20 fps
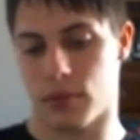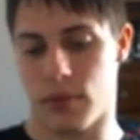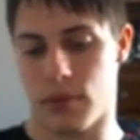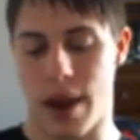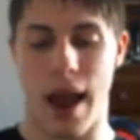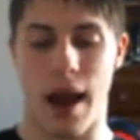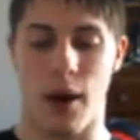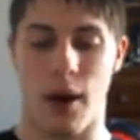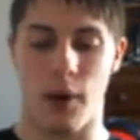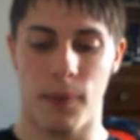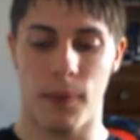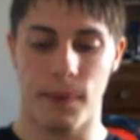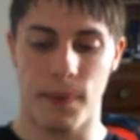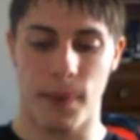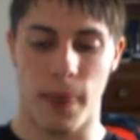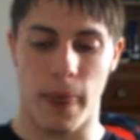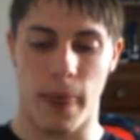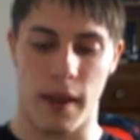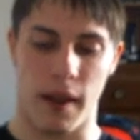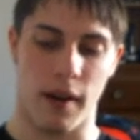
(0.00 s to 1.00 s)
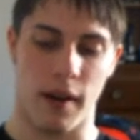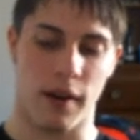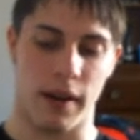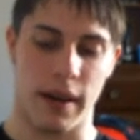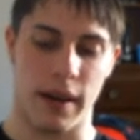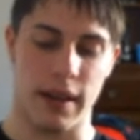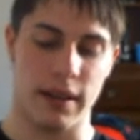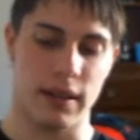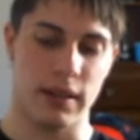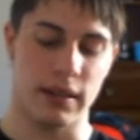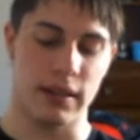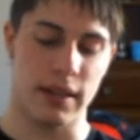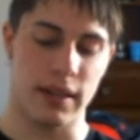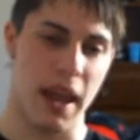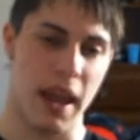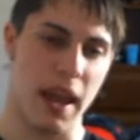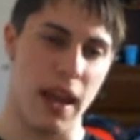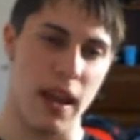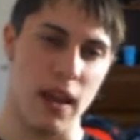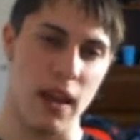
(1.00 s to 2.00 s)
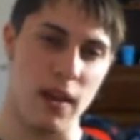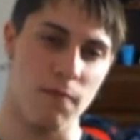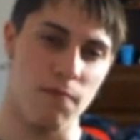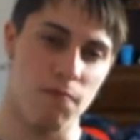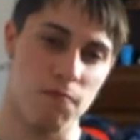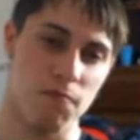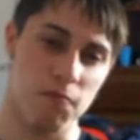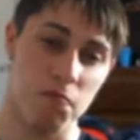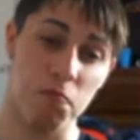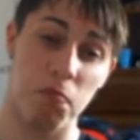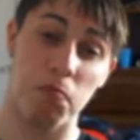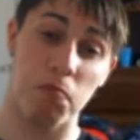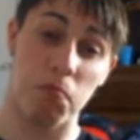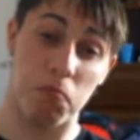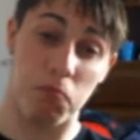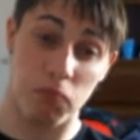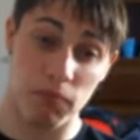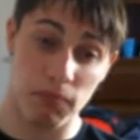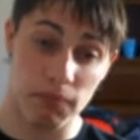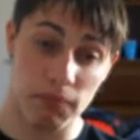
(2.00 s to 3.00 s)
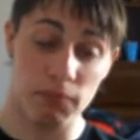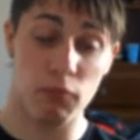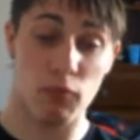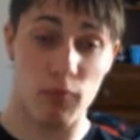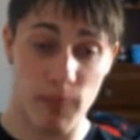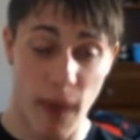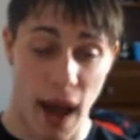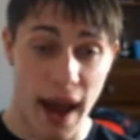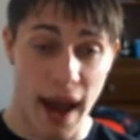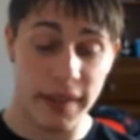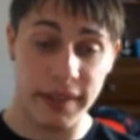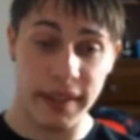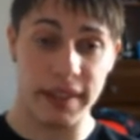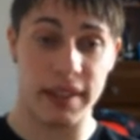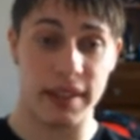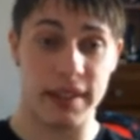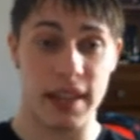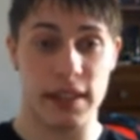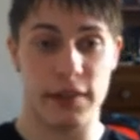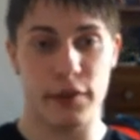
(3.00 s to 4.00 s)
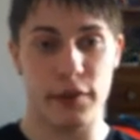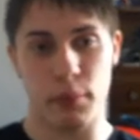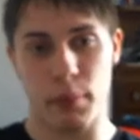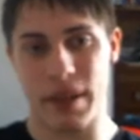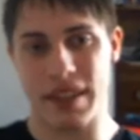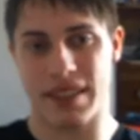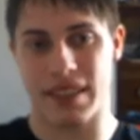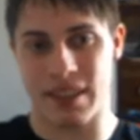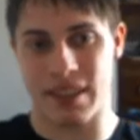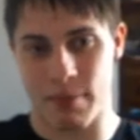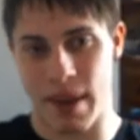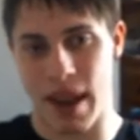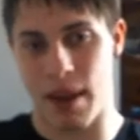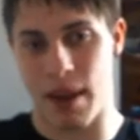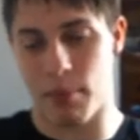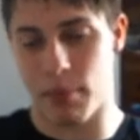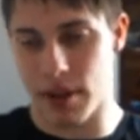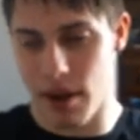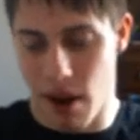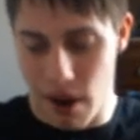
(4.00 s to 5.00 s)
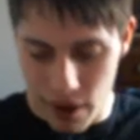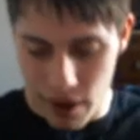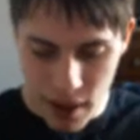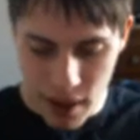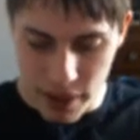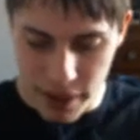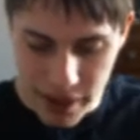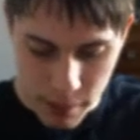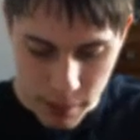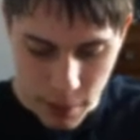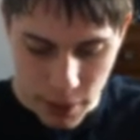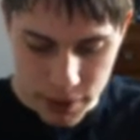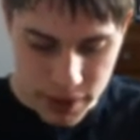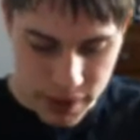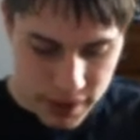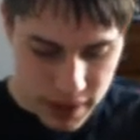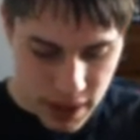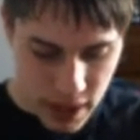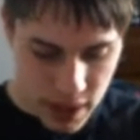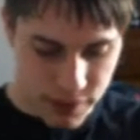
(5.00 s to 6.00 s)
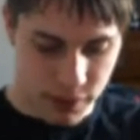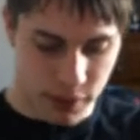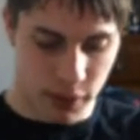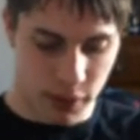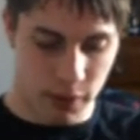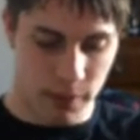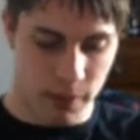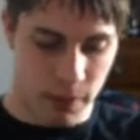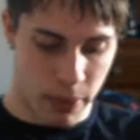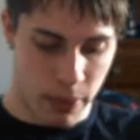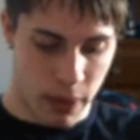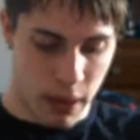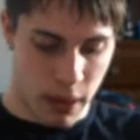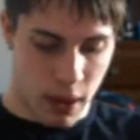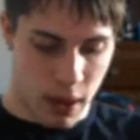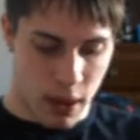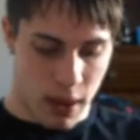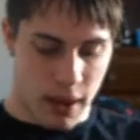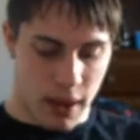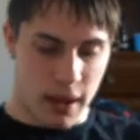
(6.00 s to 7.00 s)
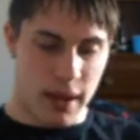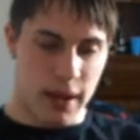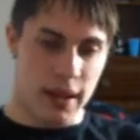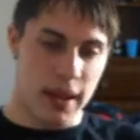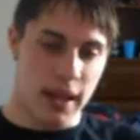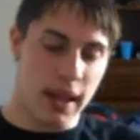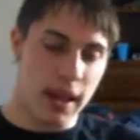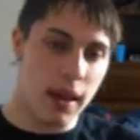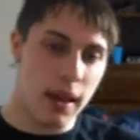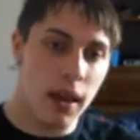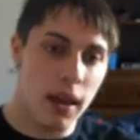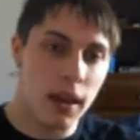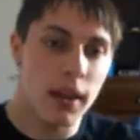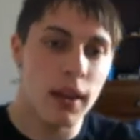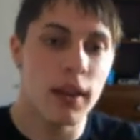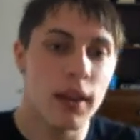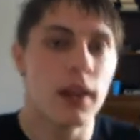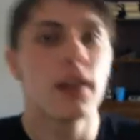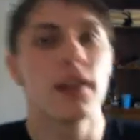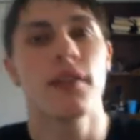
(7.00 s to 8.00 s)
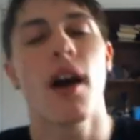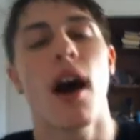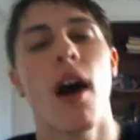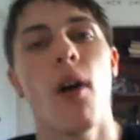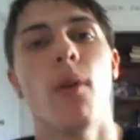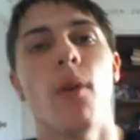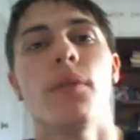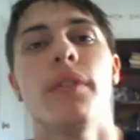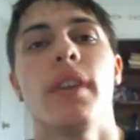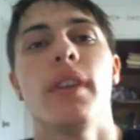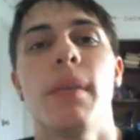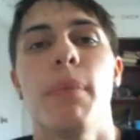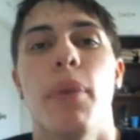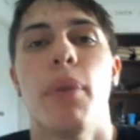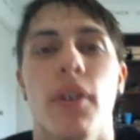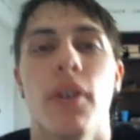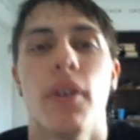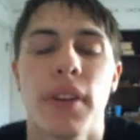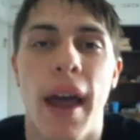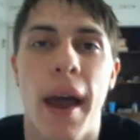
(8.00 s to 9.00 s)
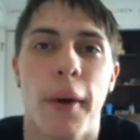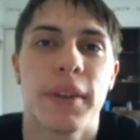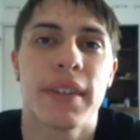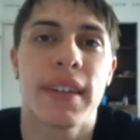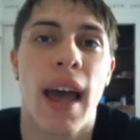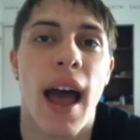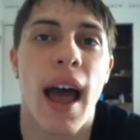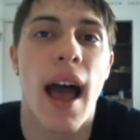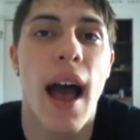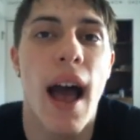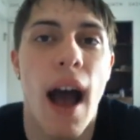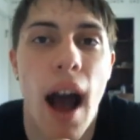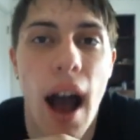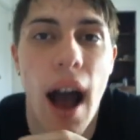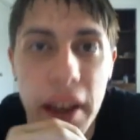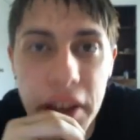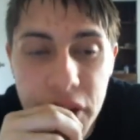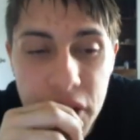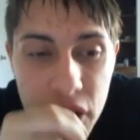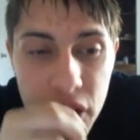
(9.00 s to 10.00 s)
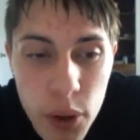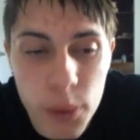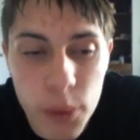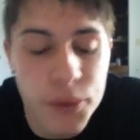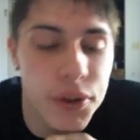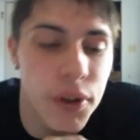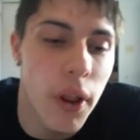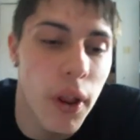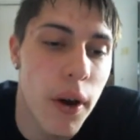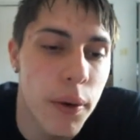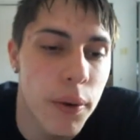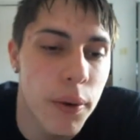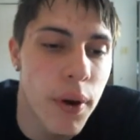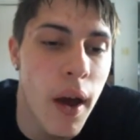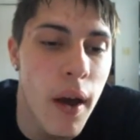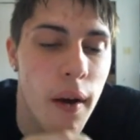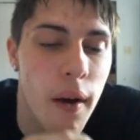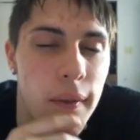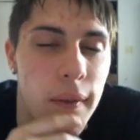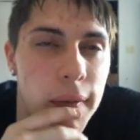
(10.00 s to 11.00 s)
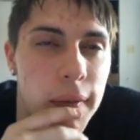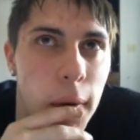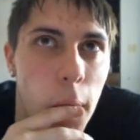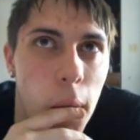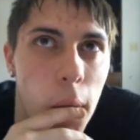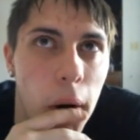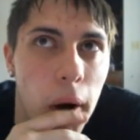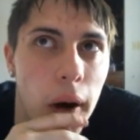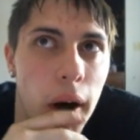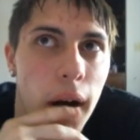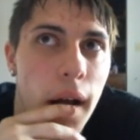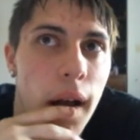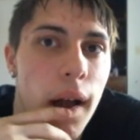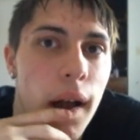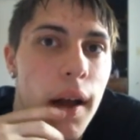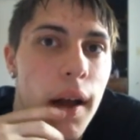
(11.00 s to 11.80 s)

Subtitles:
Now, there is a highly successful businessman, but not the most successful. He not only pulled out a huge loan for